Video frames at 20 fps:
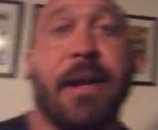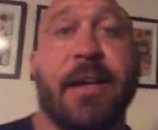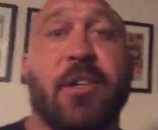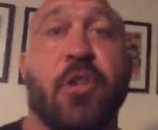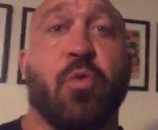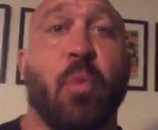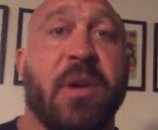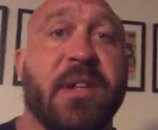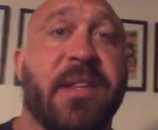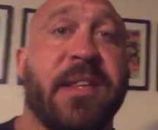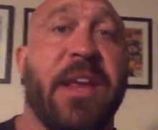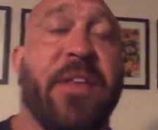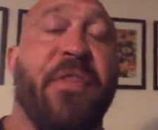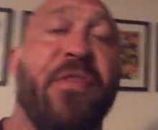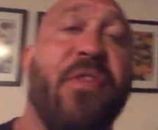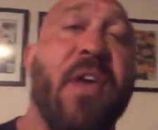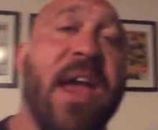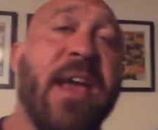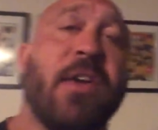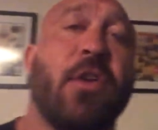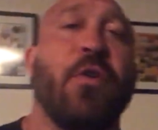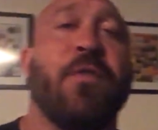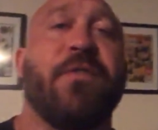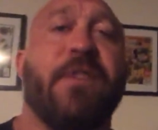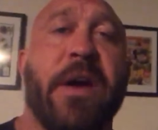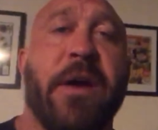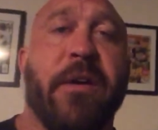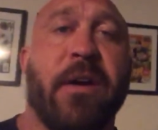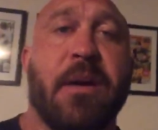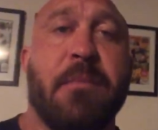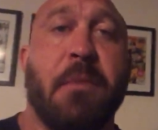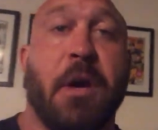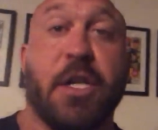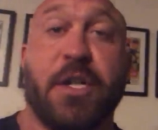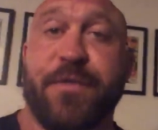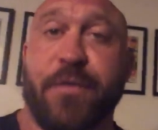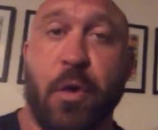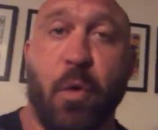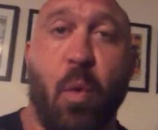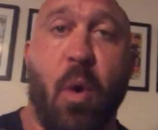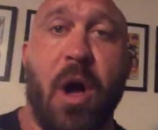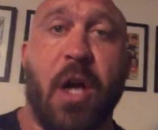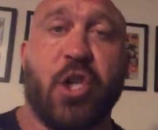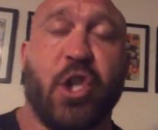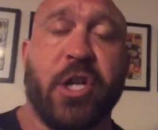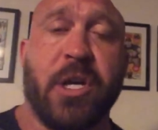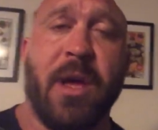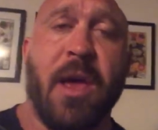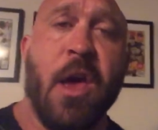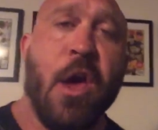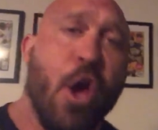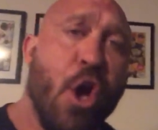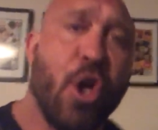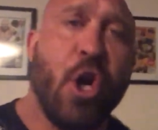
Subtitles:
and I just want to say thank you very much for watching.